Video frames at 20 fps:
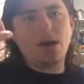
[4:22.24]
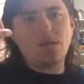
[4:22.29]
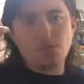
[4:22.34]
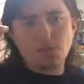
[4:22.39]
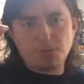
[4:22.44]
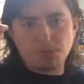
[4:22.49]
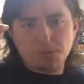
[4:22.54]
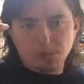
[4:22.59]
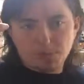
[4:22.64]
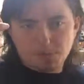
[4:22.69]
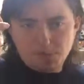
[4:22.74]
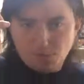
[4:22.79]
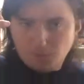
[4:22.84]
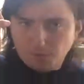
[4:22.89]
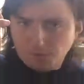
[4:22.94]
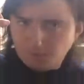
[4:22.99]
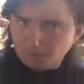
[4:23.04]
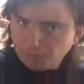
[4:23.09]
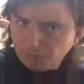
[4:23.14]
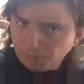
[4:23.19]
of
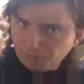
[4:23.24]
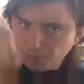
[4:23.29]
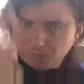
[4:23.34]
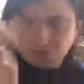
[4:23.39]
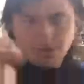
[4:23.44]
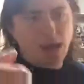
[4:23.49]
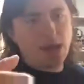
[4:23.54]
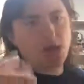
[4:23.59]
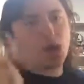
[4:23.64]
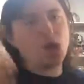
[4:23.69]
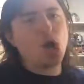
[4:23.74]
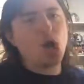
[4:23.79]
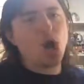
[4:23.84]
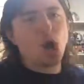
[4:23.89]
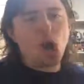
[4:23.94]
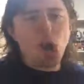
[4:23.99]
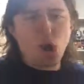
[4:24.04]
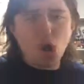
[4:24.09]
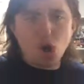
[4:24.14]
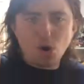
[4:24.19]
movies to review, like
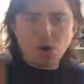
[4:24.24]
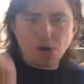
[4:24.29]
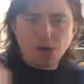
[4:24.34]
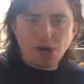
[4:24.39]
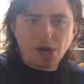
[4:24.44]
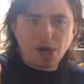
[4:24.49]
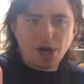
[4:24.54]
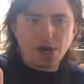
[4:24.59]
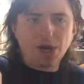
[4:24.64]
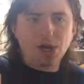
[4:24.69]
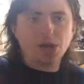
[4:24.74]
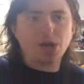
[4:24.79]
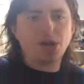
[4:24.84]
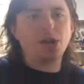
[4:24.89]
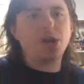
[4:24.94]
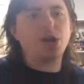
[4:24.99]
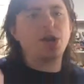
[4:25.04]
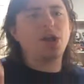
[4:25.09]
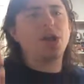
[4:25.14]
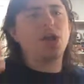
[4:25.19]
Logan,
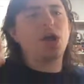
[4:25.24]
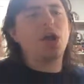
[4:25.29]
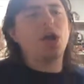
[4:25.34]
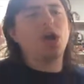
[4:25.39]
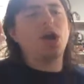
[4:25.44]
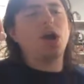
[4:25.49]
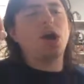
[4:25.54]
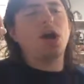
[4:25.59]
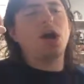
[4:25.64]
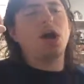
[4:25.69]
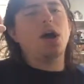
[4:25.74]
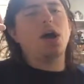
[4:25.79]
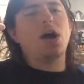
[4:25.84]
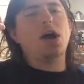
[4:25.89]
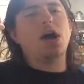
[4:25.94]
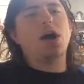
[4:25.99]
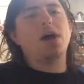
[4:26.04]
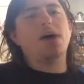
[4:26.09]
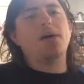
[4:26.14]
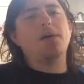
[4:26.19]

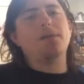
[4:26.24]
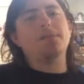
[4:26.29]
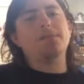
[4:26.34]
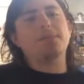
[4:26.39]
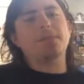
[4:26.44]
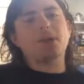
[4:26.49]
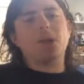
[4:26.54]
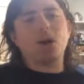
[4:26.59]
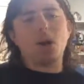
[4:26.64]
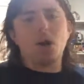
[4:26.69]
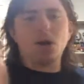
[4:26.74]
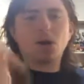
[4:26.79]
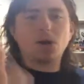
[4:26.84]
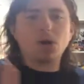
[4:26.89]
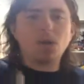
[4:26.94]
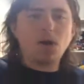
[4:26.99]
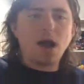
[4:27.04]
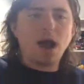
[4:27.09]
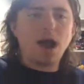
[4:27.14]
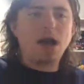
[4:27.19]

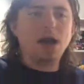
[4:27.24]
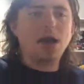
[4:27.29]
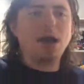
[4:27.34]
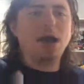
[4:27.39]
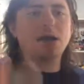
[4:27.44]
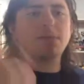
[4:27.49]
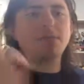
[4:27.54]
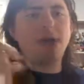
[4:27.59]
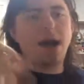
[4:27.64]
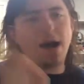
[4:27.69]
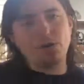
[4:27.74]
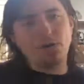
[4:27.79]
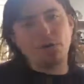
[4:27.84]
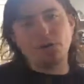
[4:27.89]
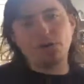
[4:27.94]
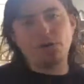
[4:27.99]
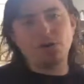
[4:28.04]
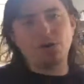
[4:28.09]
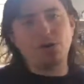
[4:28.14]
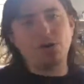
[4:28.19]
Conker Island and Power
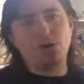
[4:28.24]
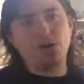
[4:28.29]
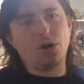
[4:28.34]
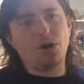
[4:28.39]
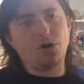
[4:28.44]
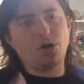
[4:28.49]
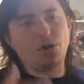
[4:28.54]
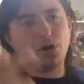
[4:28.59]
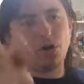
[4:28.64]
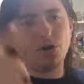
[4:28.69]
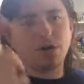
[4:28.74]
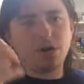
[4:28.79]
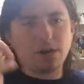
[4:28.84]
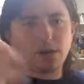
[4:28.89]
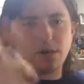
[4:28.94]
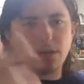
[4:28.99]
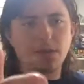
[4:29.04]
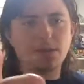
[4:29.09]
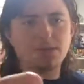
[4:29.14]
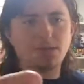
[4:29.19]
Rangers to go
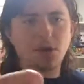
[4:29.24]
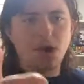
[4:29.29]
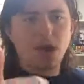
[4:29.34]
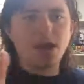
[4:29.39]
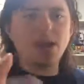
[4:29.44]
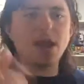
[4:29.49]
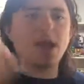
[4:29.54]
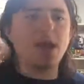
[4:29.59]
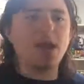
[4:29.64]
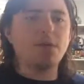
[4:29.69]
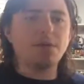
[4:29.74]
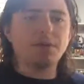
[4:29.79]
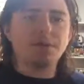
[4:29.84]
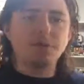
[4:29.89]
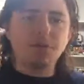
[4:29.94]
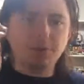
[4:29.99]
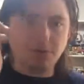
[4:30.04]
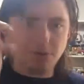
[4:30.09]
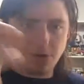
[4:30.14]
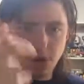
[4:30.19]
see in March and
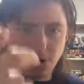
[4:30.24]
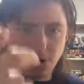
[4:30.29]
review for